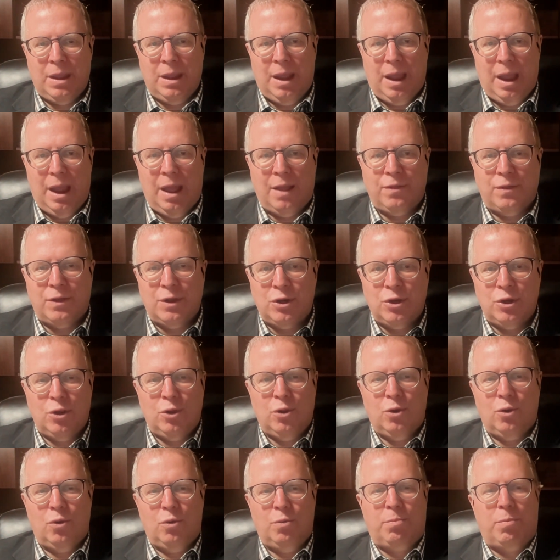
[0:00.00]
and the
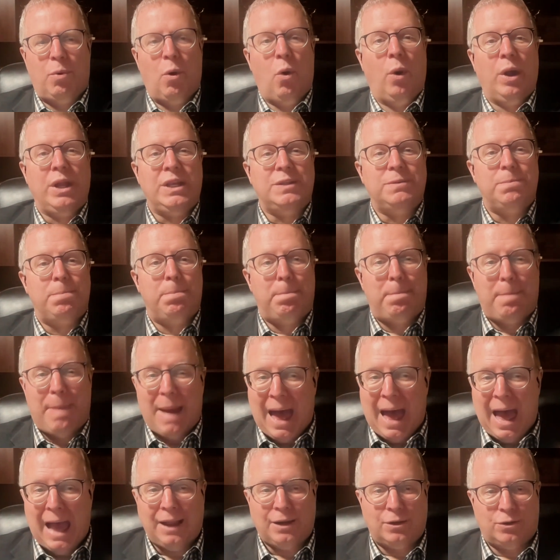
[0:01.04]
new points
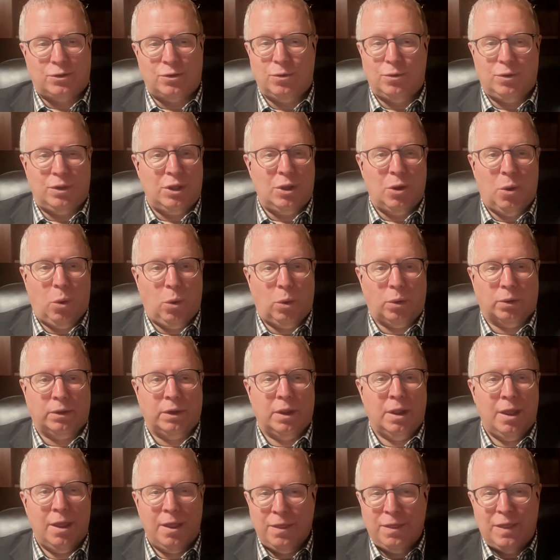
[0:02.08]
back to the old
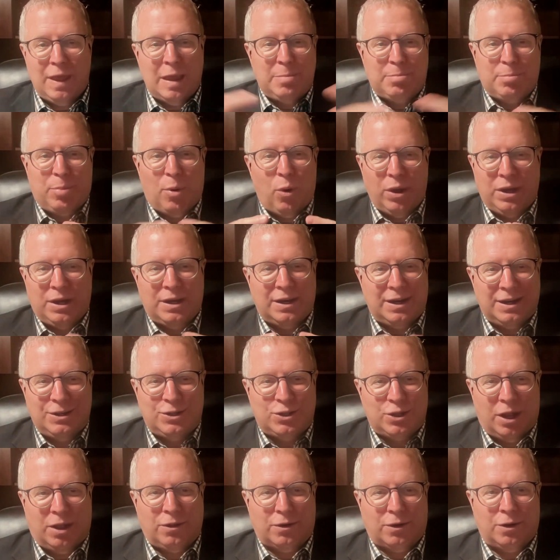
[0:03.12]
they point at each
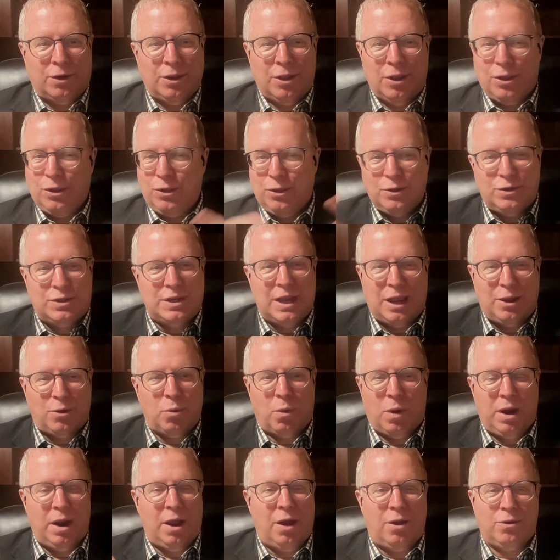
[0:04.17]
other you take
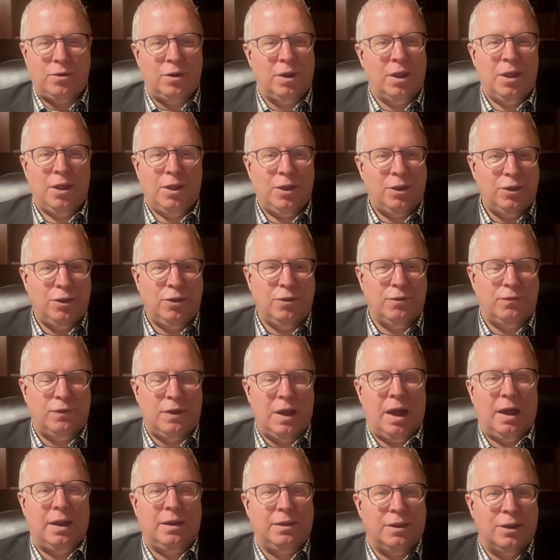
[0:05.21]
one out you've
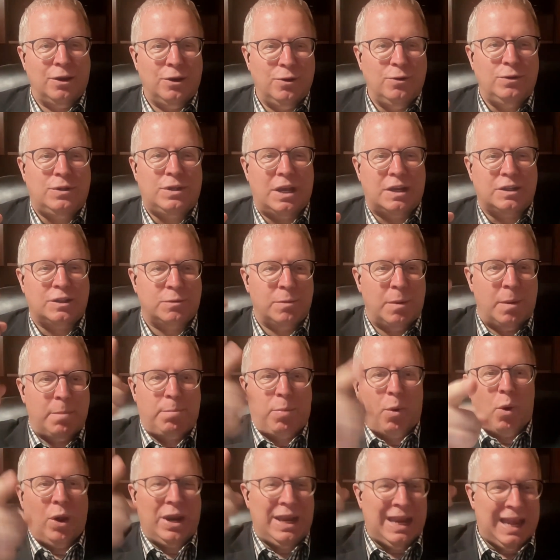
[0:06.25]
got the new testament
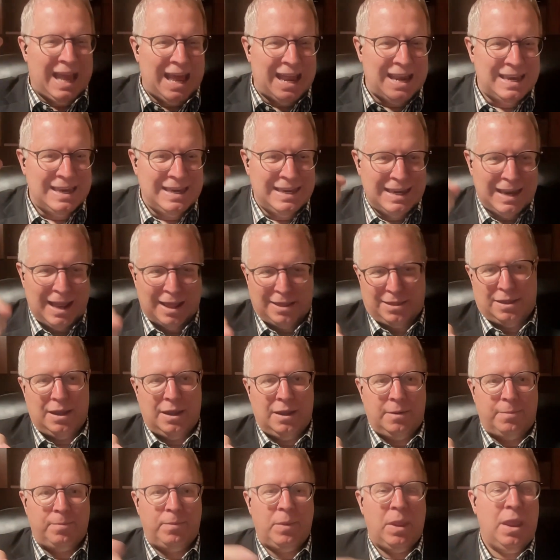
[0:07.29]
pointing at nothing
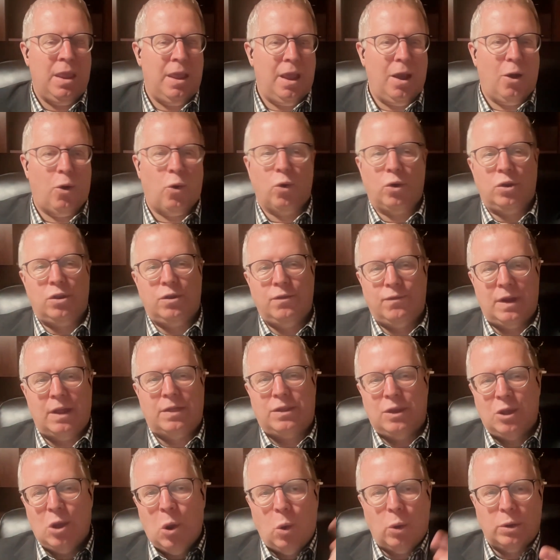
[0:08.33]
or you've got mm.
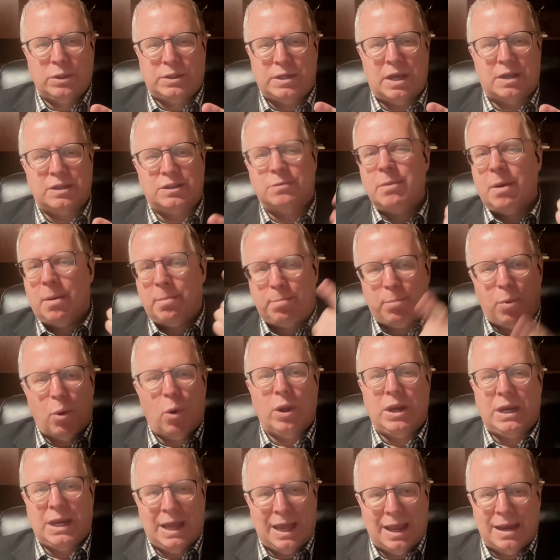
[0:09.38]
the old testament
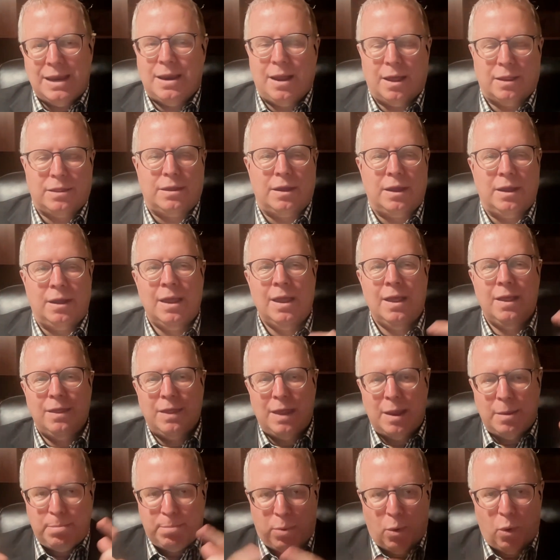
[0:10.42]
pointing at nothing they
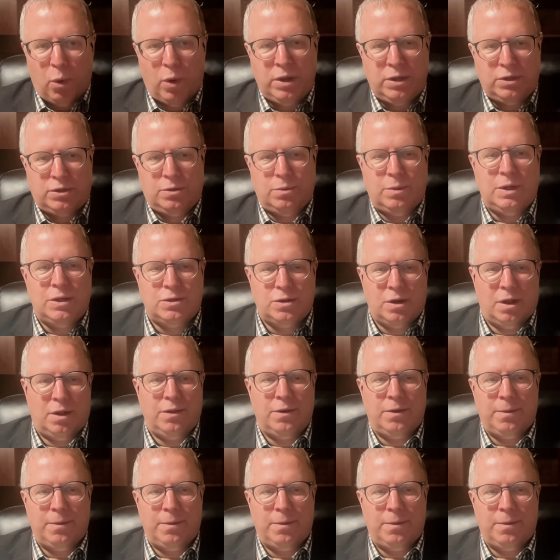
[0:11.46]
point to each other